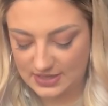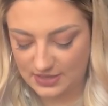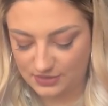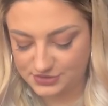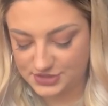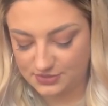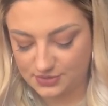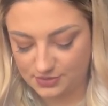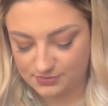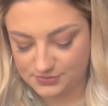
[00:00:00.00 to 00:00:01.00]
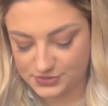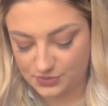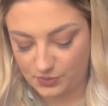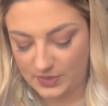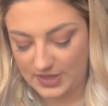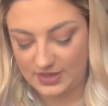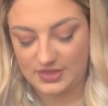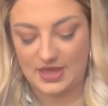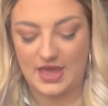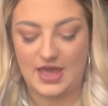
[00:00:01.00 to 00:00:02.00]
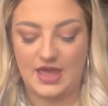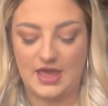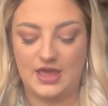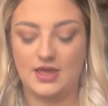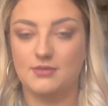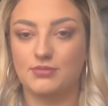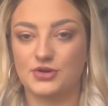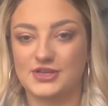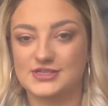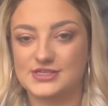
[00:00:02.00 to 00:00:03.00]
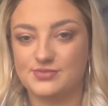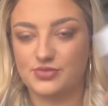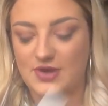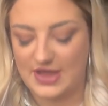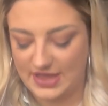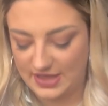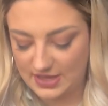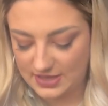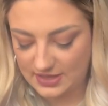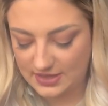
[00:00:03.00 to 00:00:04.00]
It also comes with a body spray